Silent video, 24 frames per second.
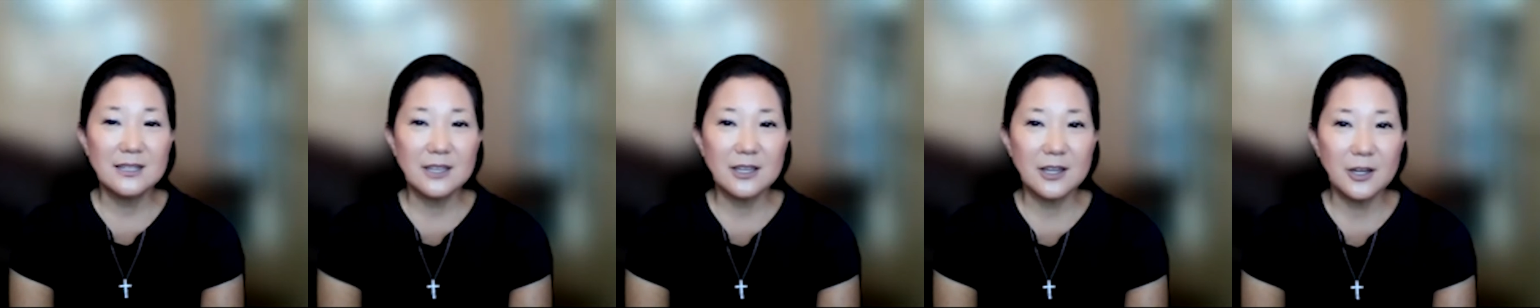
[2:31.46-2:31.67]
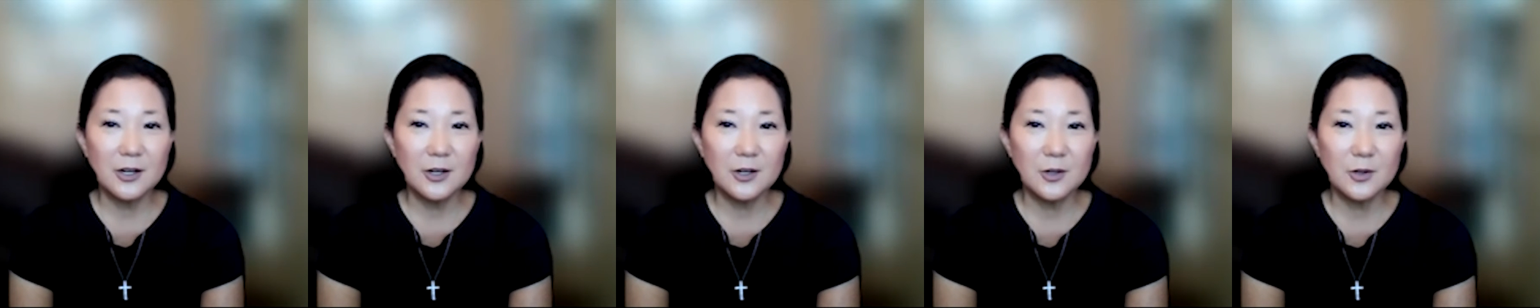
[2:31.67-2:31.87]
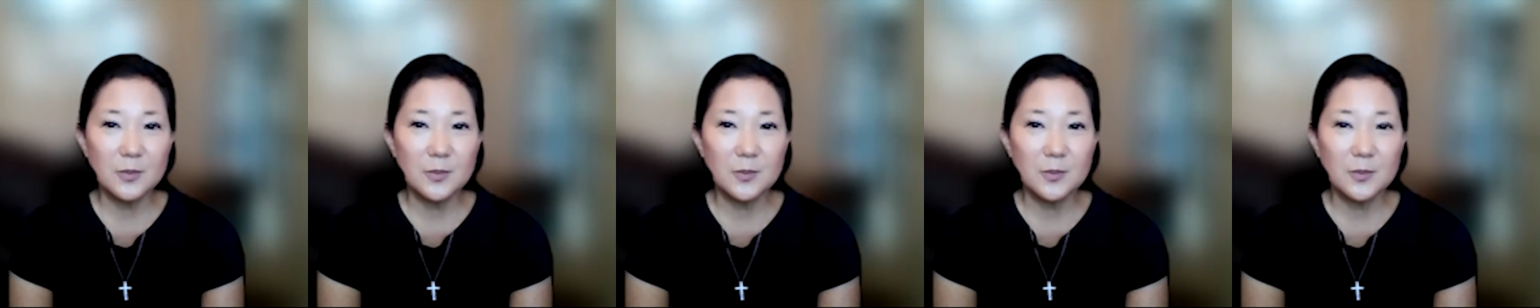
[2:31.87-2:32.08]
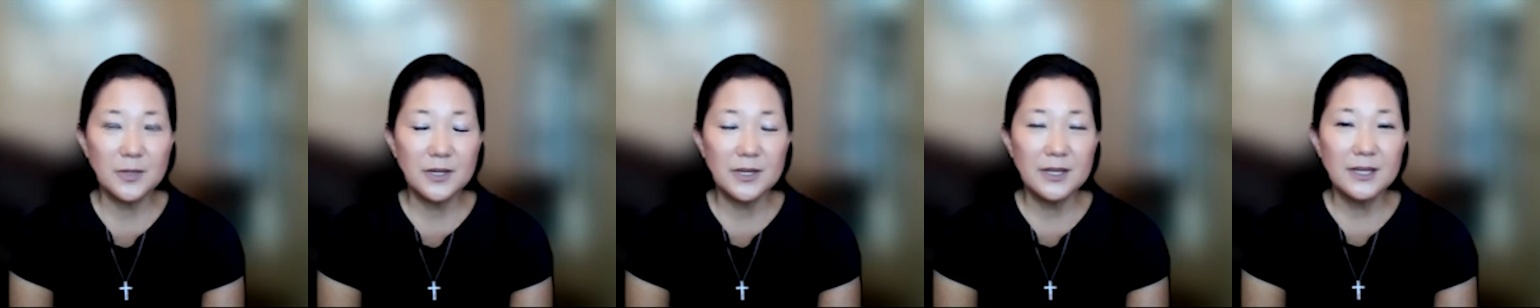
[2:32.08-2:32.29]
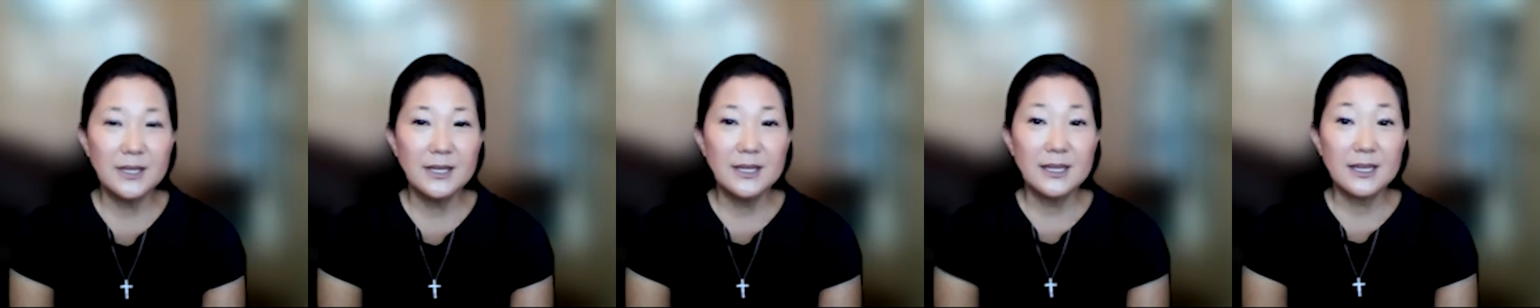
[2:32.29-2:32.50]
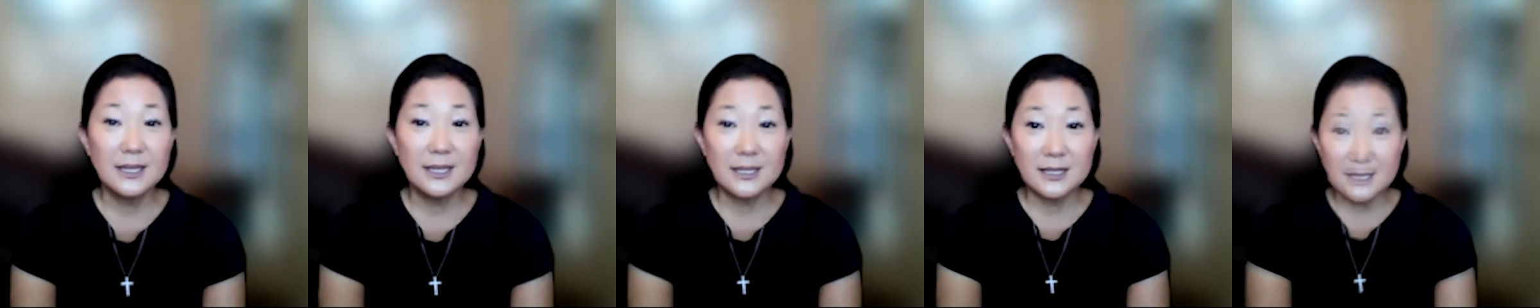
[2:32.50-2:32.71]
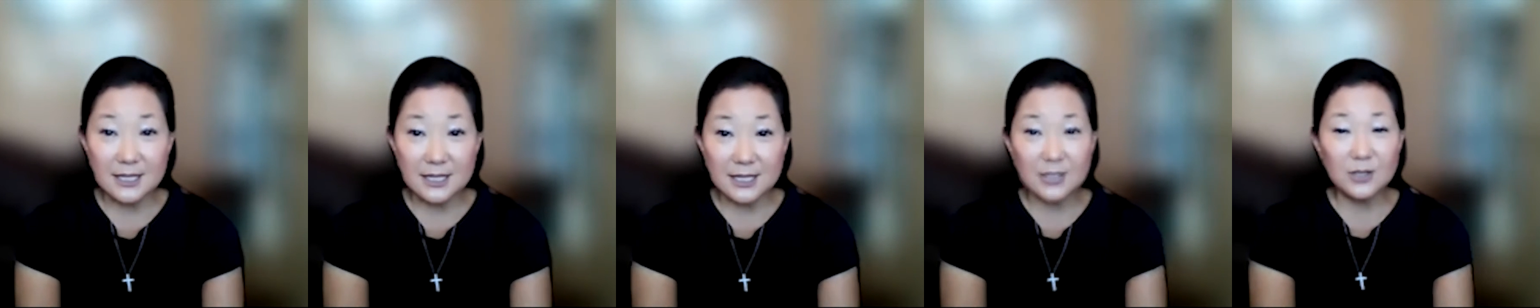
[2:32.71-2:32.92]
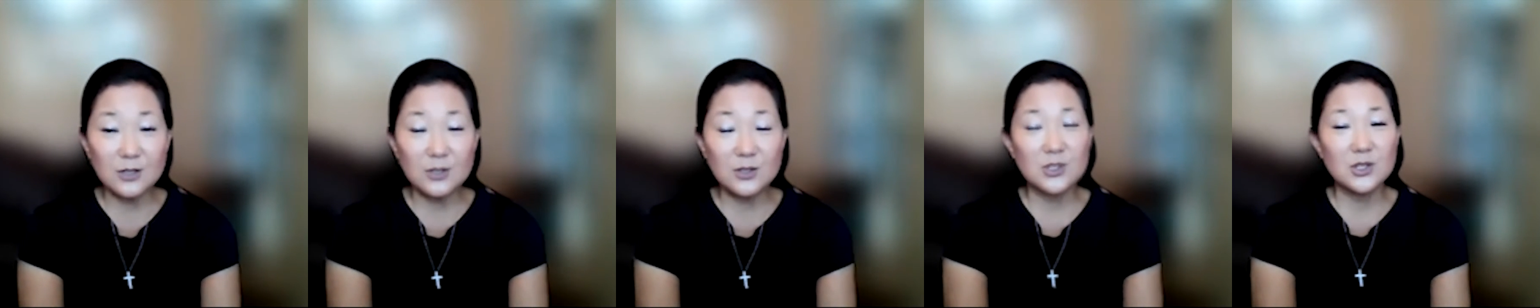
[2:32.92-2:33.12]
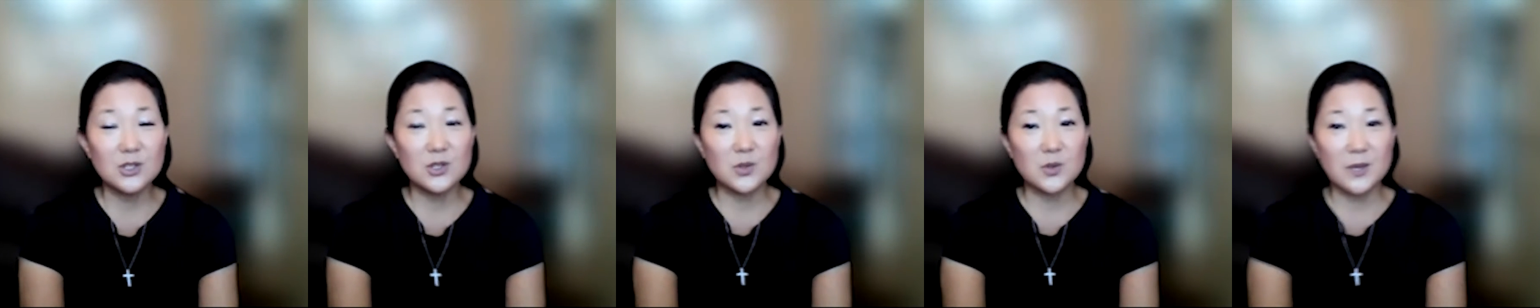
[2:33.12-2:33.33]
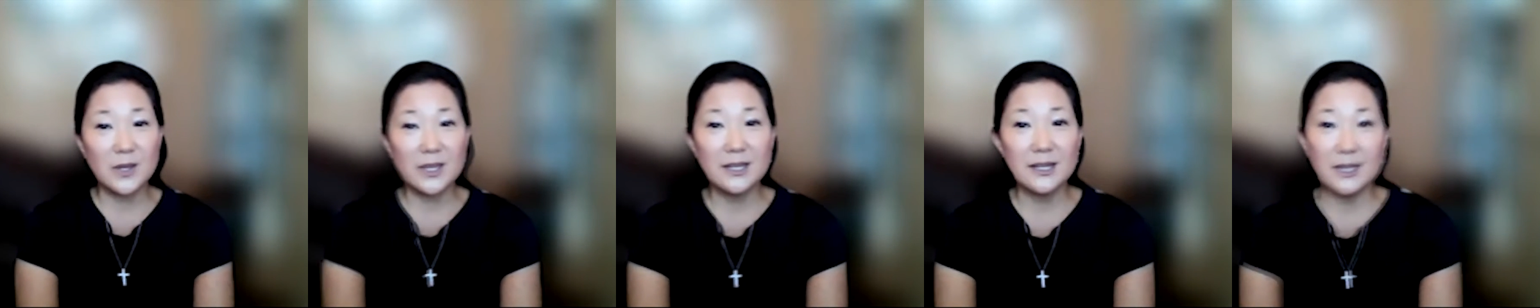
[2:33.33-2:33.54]
to help continue to
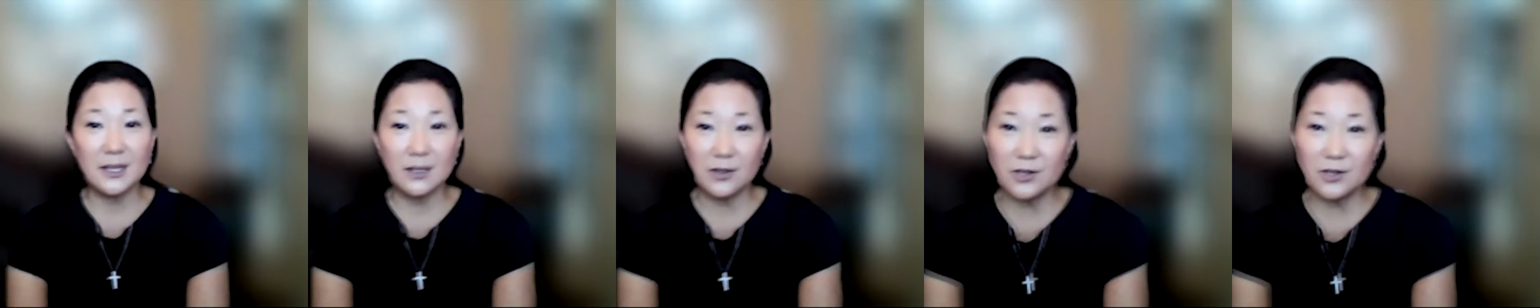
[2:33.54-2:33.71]
create